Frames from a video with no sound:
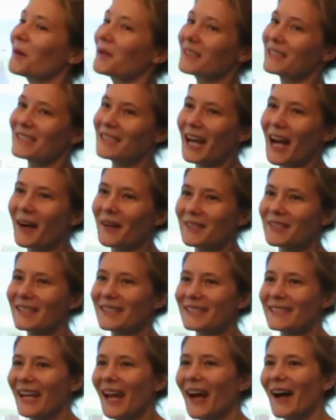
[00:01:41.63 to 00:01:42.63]
oldest house
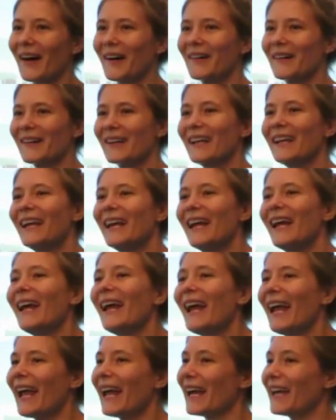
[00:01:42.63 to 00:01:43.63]
in town,
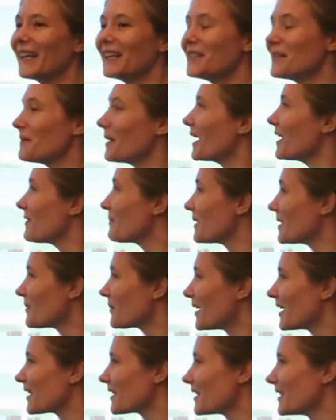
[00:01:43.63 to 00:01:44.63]
and you might have
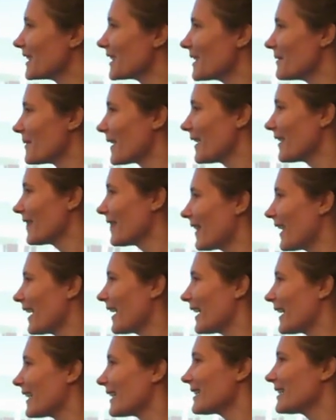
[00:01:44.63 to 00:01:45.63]
been wondering about
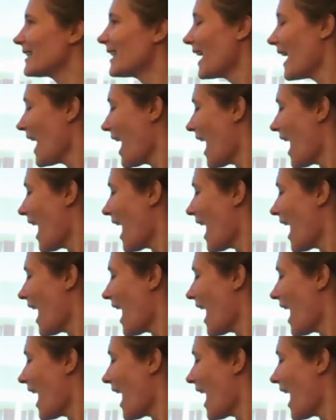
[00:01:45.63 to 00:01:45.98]
that.